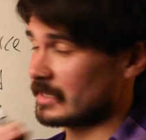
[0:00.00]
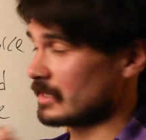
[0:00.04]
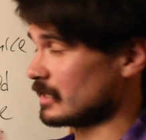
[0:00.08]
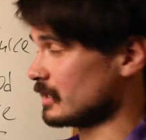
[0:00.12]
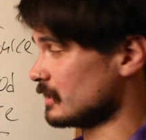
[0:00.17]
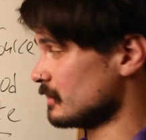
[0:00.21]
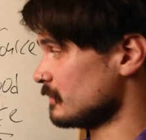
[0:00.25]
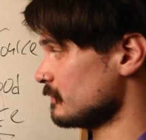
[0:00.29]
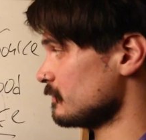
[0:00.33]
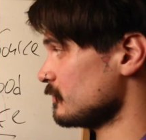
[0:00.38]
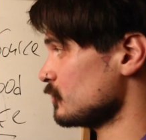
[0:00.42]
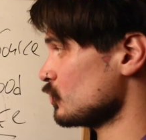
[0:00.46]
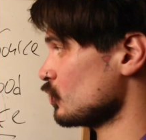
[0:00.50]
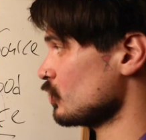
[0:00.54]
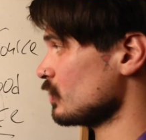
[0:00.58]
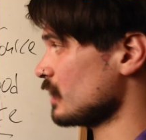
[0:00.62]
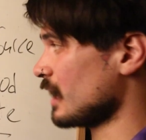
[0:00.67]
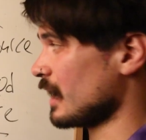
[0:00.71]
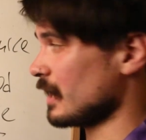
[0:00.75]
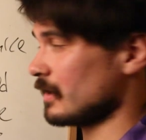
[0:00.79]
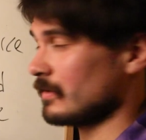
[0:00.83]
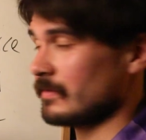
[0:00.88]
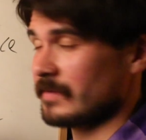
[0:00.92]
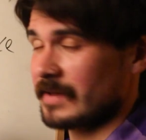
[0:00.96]
if your
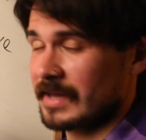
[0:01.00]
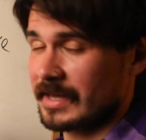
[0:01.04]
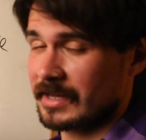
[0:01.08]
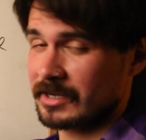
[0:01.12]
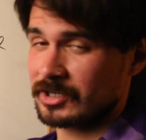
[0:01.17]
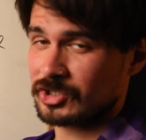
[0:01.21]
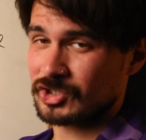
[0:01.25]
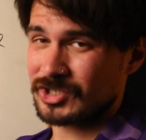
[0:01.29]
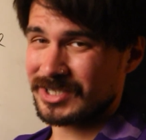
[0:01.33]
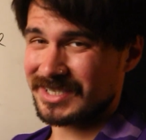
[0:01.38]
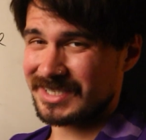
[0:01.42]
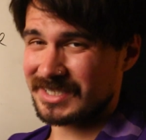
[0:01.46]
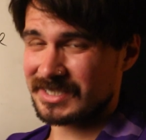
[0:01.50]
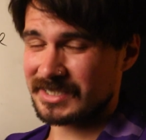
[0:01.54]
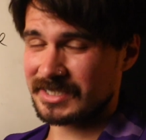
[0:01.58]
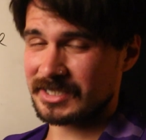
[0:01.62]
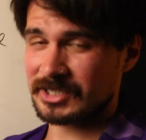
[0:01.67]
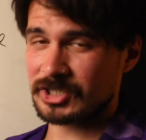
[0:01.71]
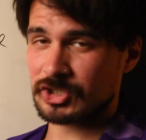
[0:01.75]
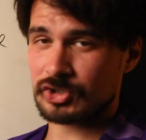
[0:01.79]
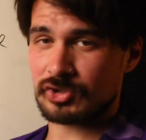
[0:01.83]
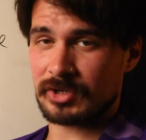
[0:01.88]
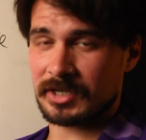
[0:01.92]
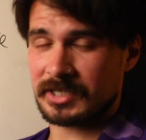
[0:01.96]
life energy is
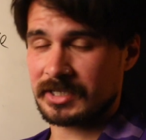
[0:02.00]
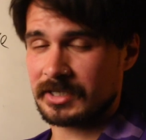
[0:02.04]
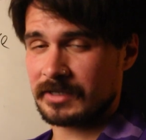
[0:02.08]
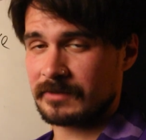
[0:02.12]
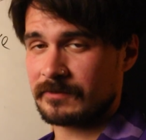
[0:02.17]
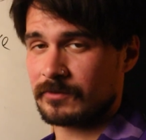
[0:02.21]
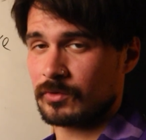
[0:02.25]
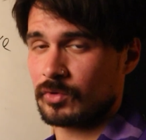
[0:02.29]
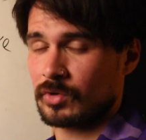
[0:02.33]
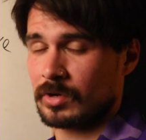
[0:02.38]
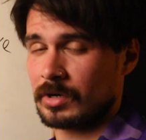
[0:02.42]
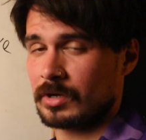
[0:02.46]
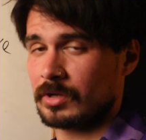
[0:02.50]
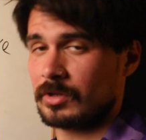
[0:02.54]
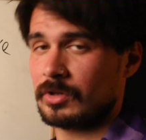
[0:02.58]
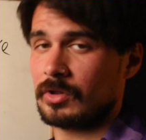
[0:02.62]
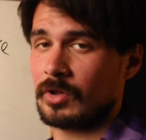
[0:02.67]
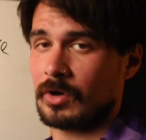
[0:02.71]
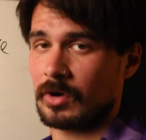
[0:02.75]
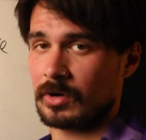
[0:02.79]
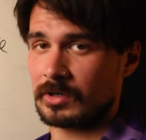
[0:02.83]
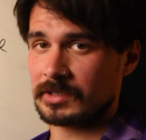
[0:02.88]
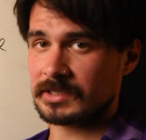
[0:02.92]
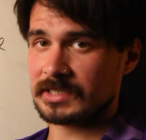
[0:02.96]
constricted for a
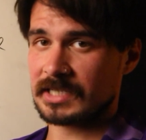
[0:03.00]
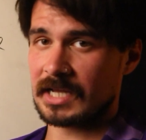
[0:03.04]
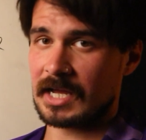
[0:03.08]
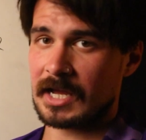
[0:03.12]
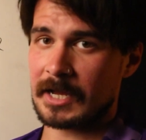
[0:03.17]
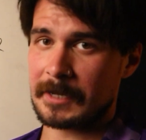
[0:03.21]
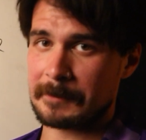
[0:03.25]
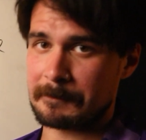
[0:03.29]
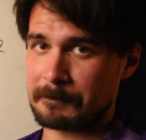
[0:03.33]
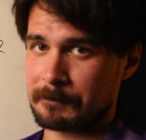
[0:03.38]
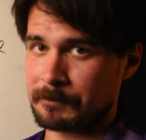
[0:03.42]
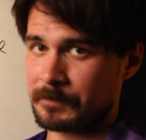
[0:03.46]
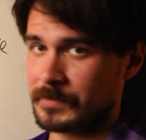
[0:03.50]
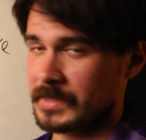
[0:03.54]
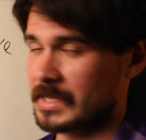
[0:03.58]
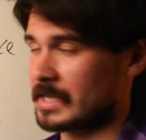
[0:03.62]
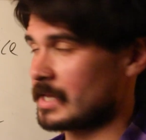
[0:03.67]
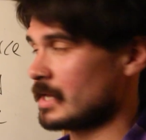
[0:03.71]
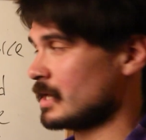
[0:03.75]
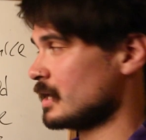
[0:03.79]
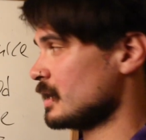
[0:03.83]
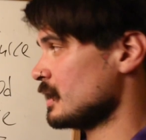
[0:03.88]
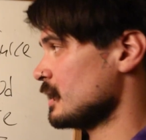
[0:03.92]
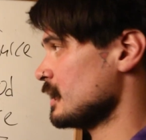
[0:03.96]
long time,
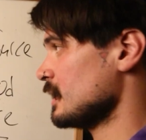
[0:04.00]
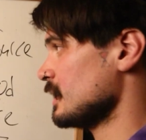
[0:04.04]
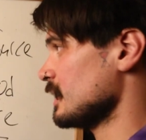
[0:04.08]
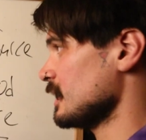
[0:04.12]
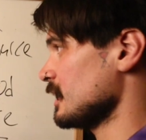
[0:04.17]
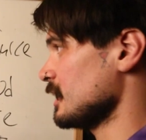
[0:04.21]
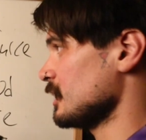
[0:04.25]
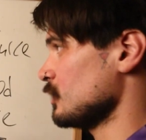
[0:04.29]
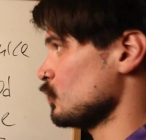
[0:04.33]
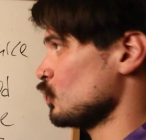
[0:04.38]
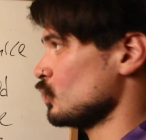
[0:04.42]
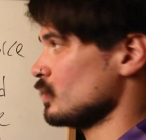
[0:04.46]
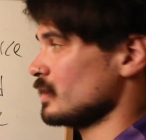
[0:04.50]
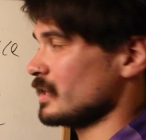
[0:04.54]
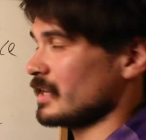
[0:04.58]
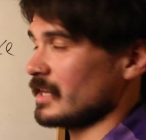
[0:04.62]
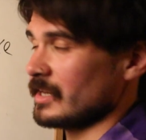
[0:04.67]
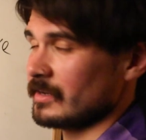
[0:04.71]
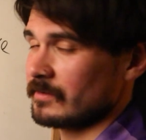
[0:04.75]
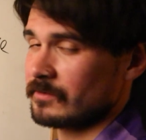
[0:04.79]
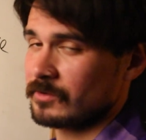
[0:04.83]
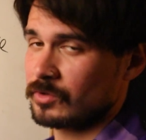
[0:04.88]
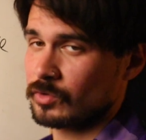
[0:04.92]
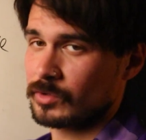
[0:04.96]
it will
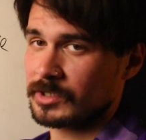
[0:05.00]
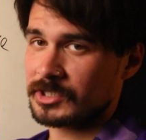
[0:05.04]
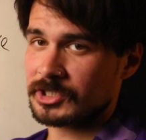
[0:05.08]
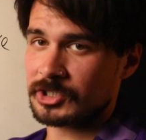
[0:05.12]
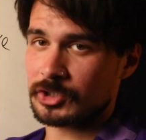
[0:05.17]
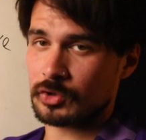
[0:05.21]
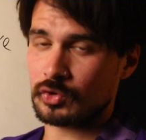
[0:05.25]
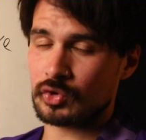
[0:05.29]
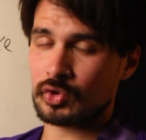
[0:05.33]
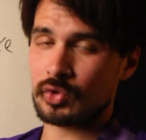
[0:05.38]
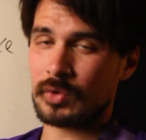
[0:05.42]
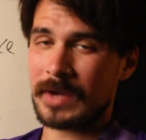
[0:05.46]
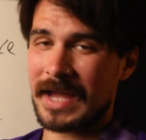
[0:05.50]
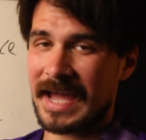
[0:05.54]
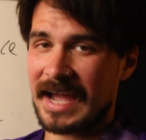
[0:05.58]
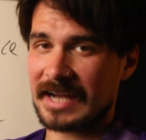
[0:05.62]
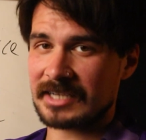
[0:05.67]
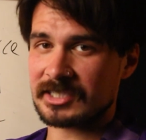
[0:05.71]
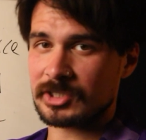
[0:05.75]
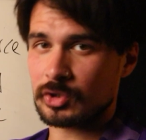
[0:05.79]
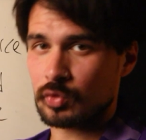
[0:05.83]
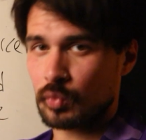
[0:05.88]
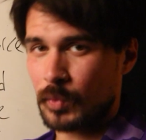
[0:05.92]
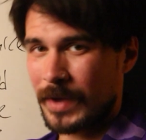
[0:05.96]
influence you to
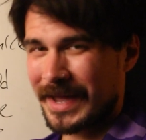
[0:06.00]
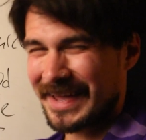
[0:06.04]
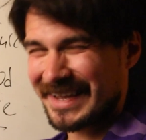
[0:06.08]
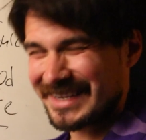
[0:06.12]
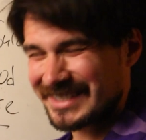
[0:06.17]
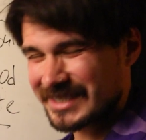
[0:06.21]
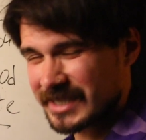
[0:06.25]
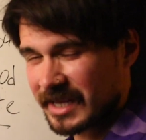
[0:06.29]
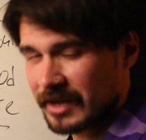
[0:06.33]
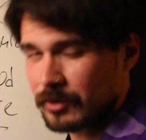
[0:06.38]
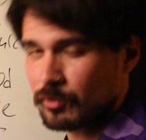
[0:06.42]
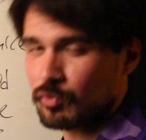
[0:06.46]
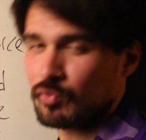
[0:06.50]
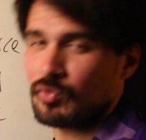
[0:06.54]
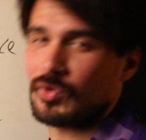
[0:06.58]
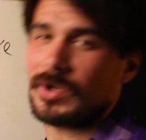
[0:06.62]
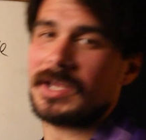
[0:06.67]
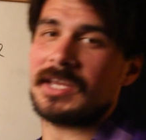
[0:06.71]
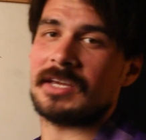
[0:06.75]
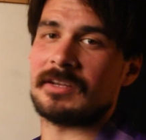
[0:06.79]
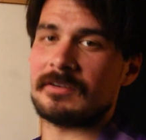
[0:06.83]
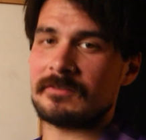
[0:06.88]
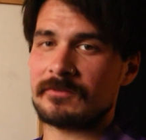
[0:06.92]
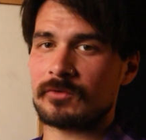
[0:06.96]
act in ways that
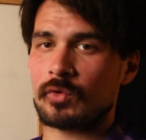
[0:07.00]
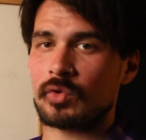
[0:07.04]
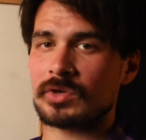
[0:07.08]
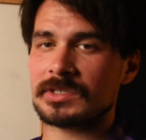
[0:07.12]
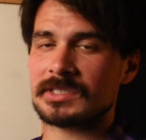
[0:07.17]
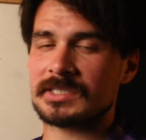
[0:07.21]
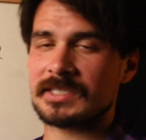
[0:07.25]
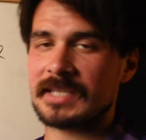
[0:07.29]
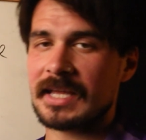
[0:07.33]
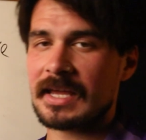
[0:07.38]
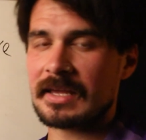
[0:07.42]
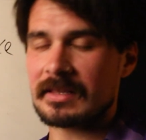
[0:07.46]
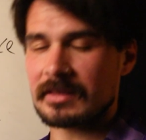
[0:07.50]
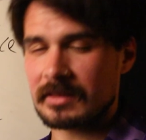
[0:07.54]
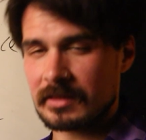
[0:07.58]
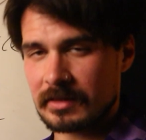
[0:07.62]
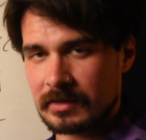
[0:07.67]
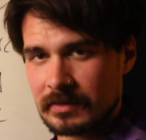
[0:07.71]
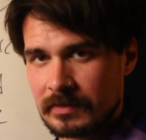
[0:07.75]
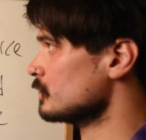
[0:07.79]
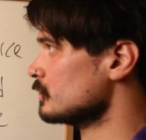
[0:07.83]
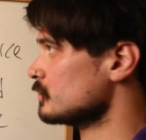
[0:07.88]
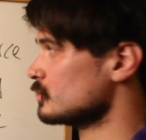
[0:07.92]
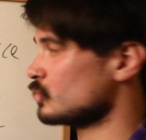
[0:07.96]
reinforce
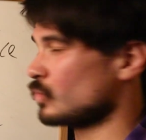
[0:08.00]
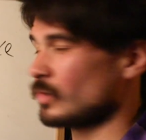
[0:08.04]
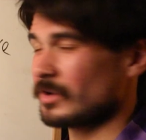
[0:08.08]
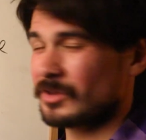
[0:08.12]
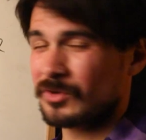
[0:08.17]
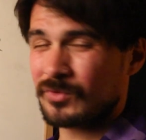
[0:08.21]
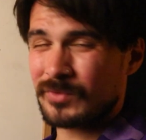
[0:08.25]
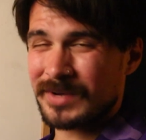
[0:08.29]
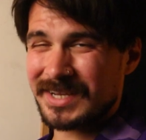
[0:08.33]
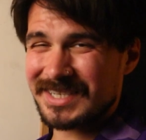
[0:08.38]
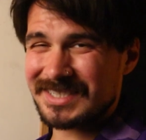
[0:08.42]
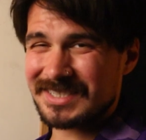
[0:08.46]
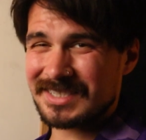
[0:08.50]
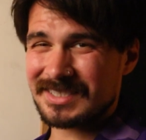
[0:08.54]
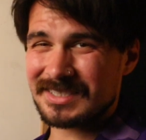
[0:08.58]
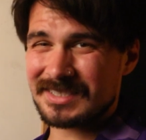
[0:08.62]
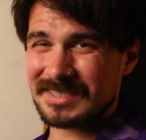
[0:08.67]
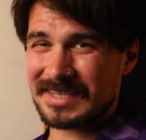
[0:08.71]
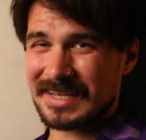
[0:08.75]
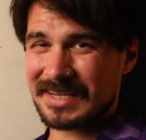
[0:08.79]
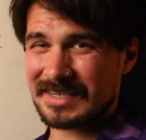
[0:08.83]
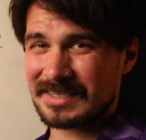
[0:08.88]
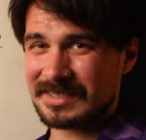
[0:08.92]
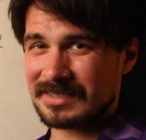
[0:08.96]
death. It's one of the reasons
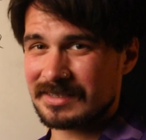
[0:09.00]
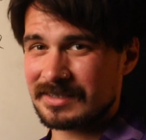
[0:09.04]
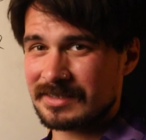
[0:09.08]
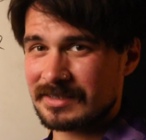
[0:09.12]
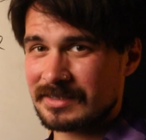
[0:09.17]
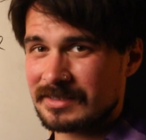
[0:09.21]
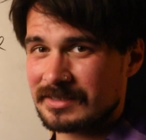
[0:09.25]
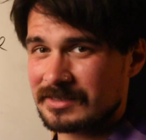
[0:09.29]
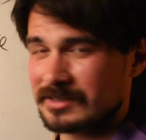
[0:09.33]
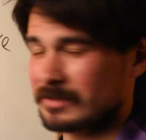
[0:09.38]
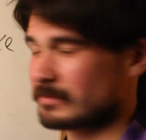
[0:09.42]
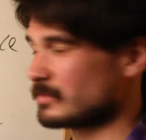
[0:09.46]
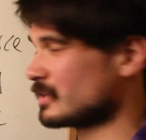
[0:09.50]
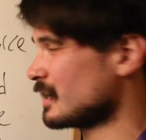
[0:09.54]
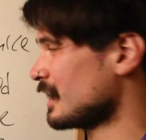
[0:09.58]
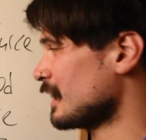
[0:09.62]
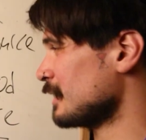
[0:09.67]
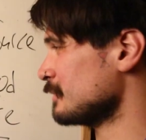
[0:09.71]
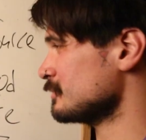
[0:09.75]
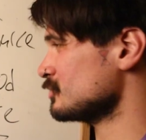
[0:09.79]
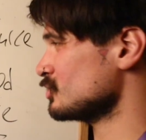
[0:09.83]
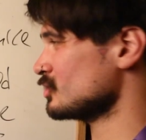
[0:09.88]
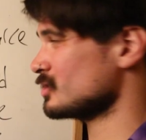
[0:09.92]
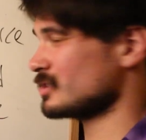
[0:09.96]
that
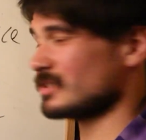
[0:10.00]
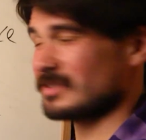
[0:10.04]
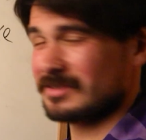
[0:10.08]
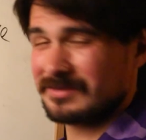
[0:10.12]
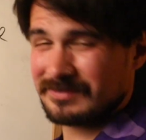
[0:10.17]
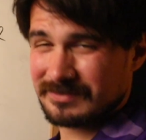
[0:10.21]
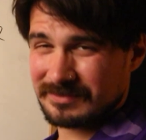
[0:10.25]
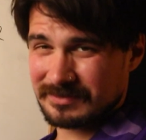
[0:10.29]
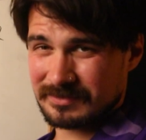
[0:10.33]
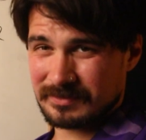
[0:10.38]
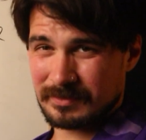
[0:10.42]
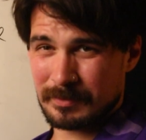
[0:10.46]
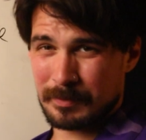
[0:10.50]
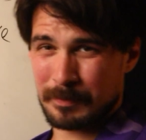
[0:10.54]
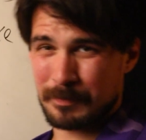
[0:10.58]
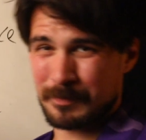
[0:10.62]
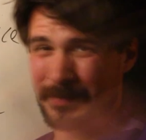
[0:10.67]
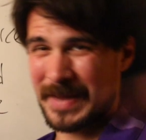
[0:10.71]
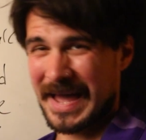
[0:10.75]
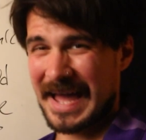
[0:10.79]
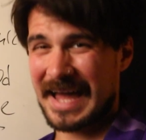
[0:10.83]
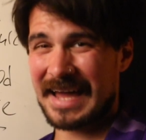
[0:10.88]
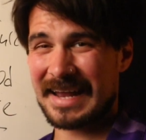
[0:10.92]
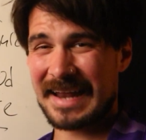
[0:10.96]
sometimes just
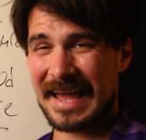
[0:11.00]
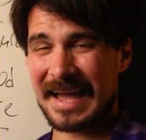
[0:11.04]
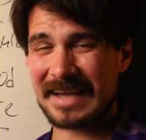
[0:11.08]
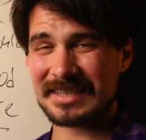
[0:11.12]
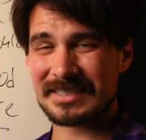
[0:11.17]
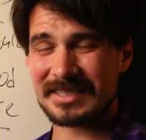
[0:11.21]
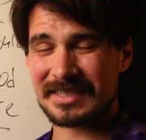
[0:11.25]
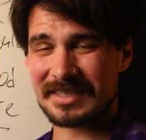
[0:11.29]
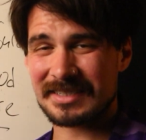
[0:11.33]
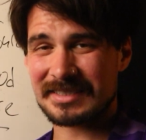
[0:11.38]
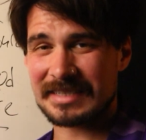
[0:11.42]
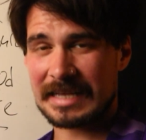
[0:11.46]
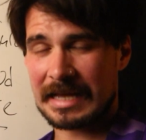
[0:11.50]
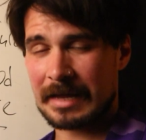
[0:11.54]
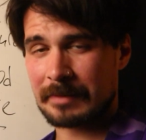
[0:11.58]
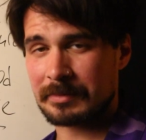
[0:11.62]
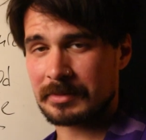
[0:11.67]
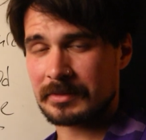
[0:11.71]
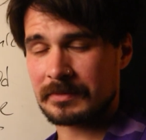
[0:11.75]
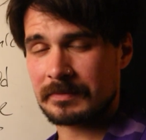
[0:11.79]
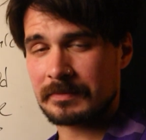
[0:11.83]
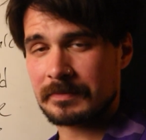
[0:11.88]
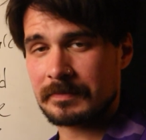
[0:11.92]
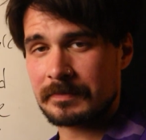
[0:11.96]
bad accidents
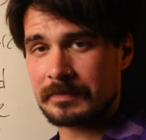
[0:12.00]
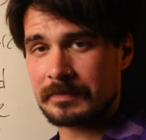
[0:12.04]
happen.